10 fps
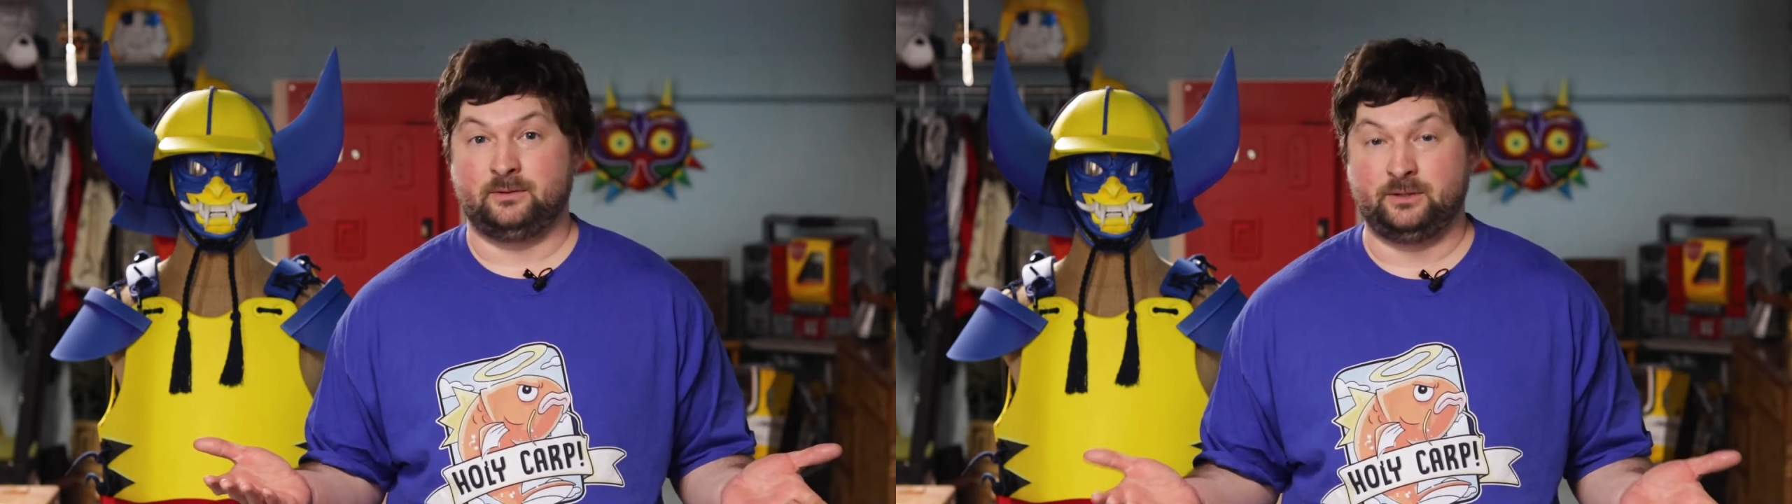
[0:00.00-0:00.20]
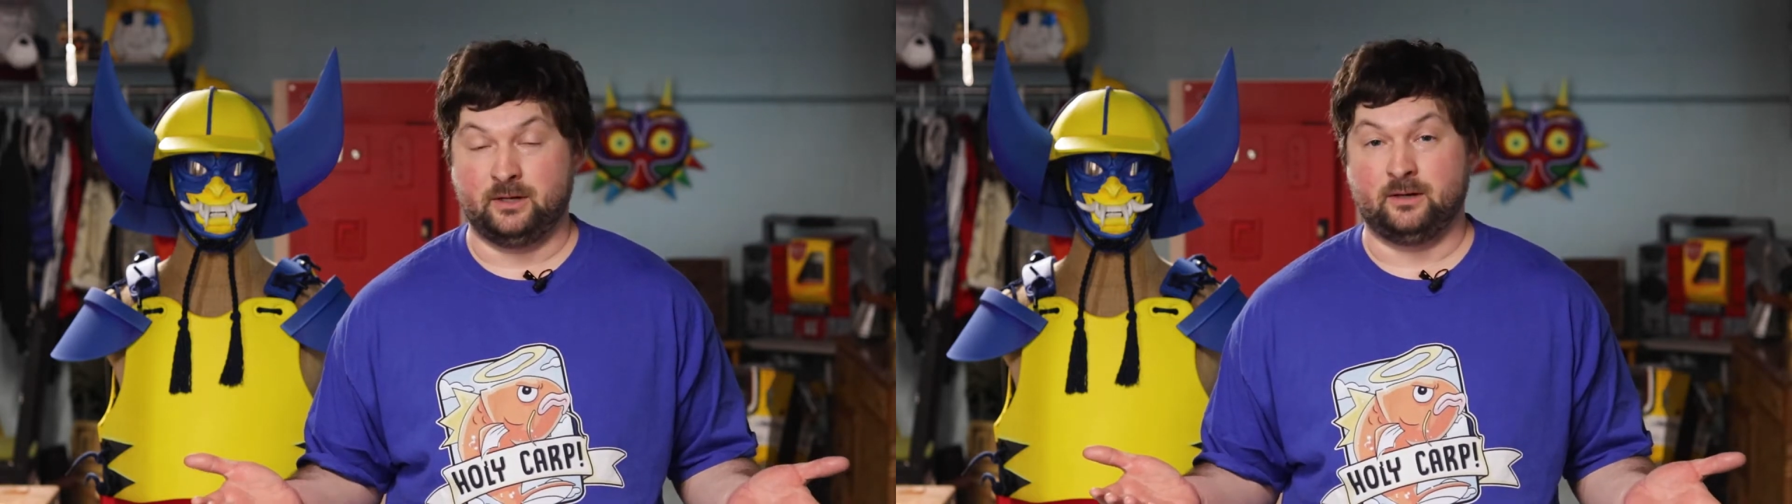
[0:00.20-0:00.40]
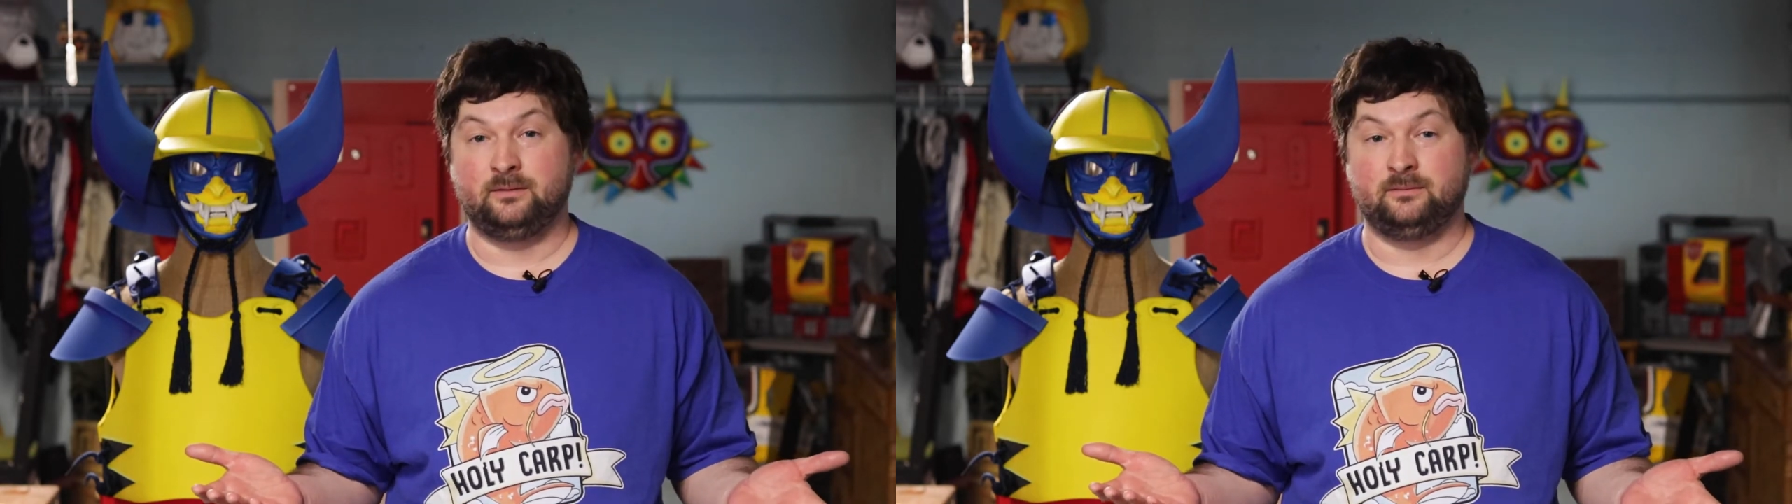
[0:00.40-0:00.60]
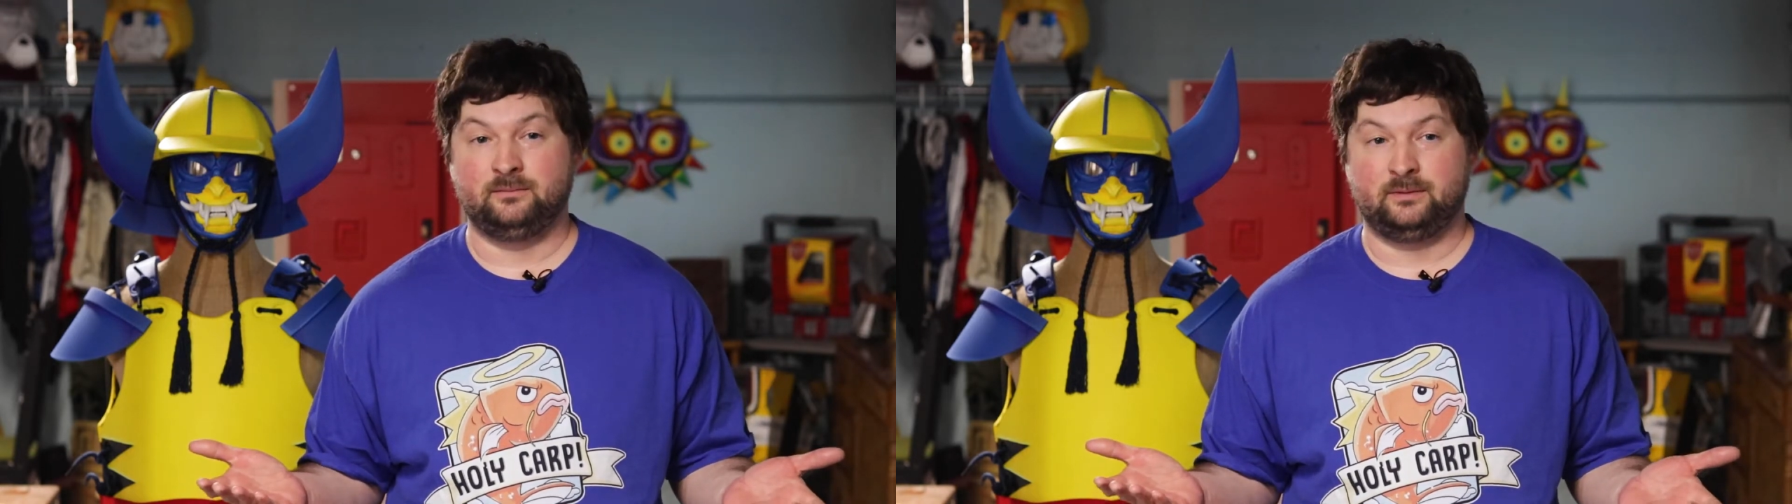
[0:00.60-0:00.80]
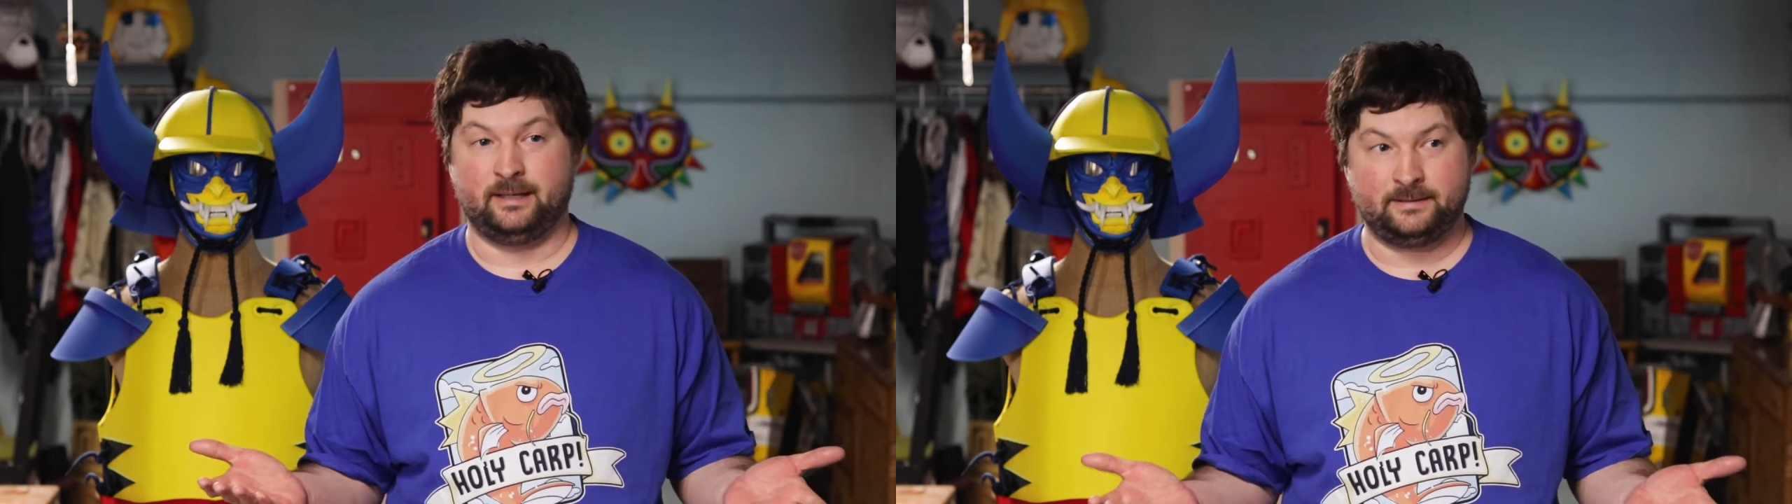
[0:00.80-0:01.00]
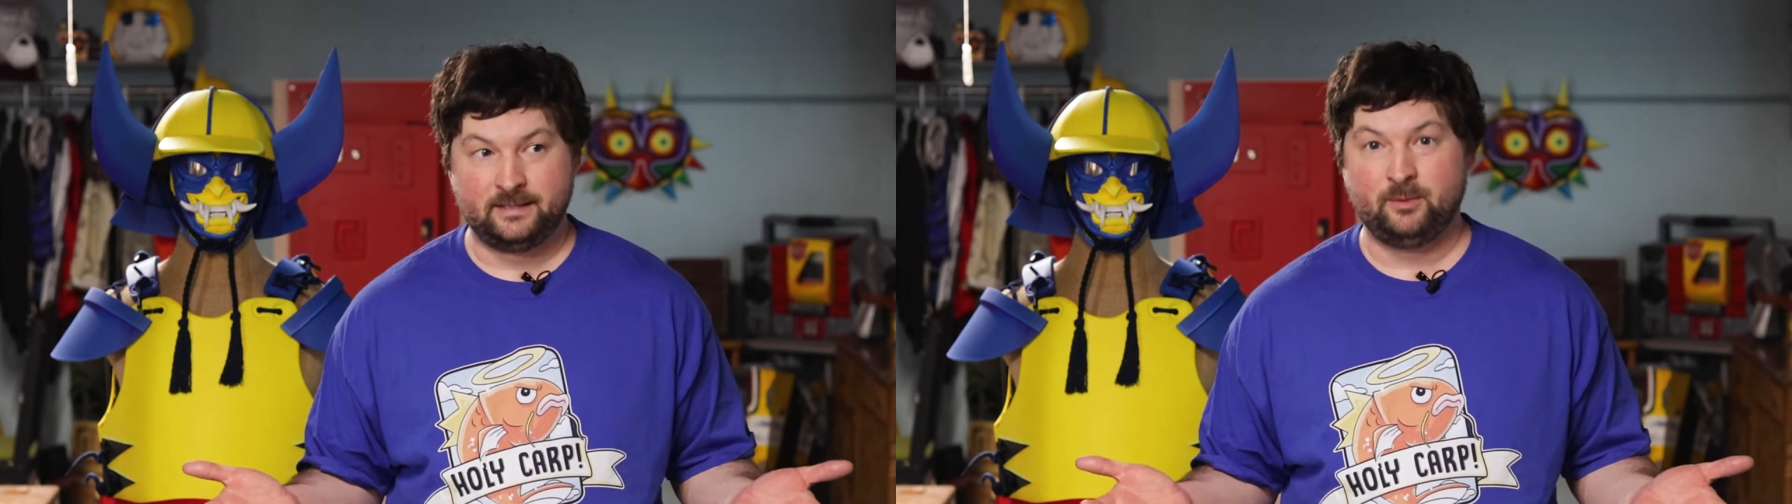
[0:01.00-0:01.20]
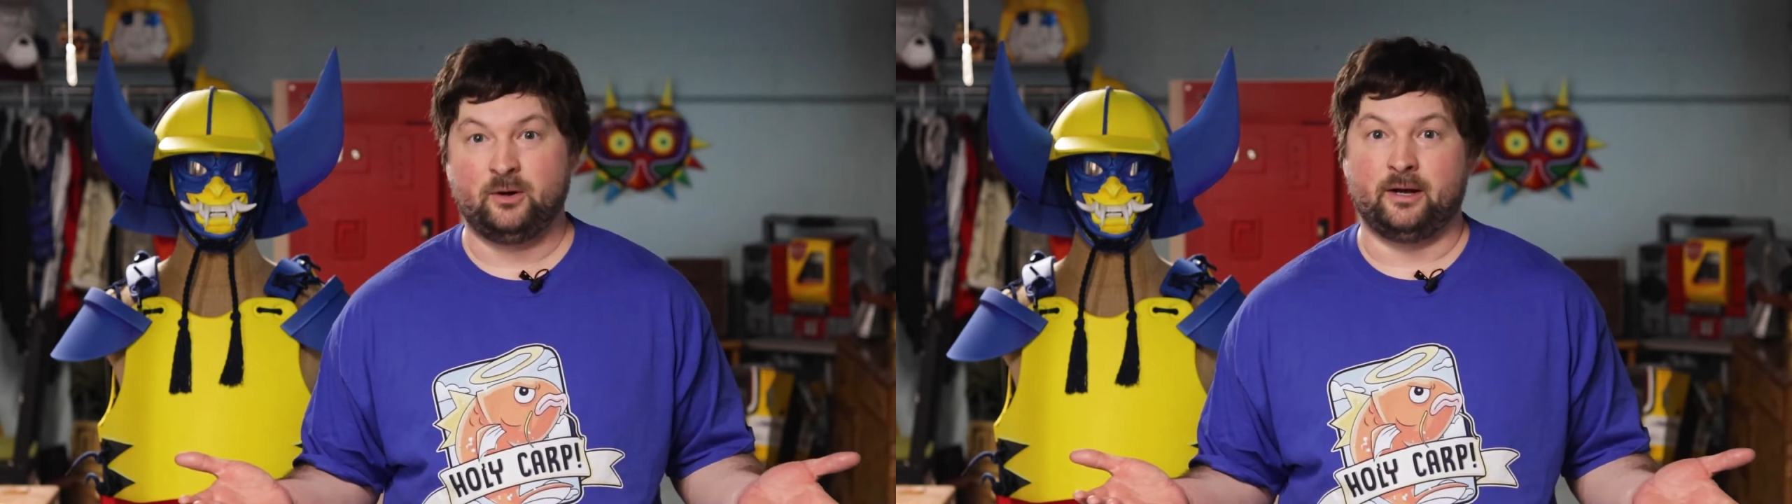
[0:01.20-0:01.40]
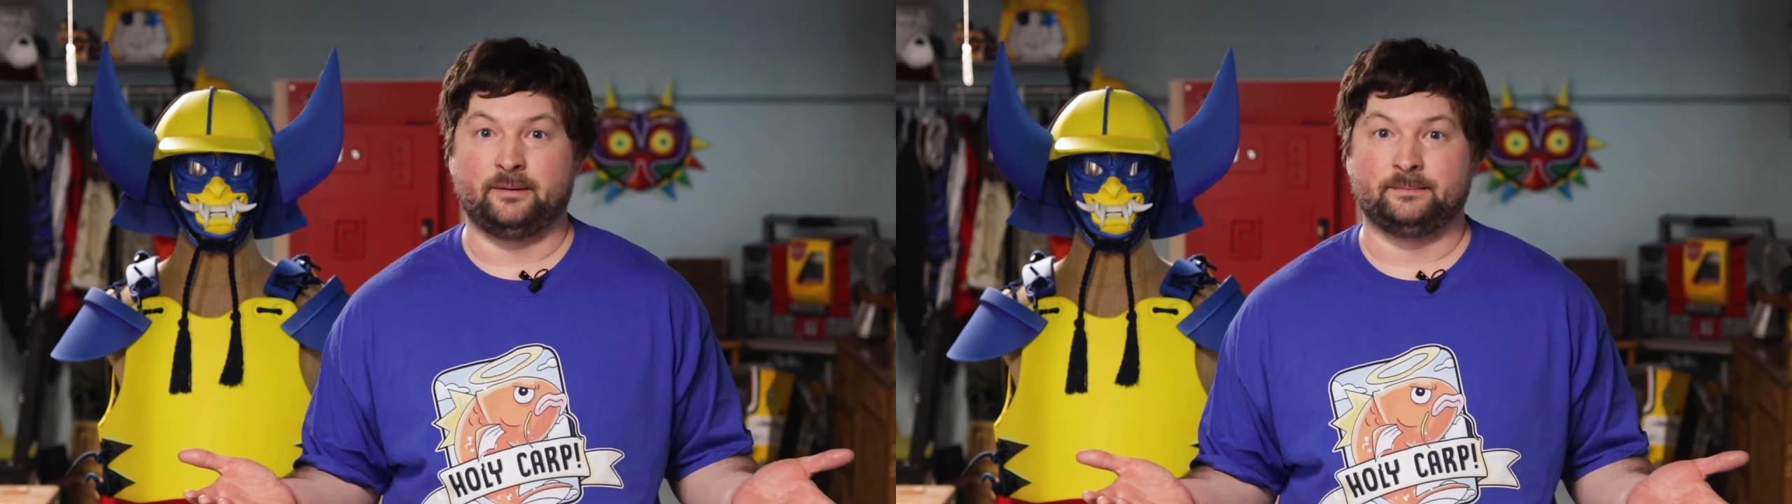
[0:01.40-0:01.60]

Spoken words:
done like a samurai.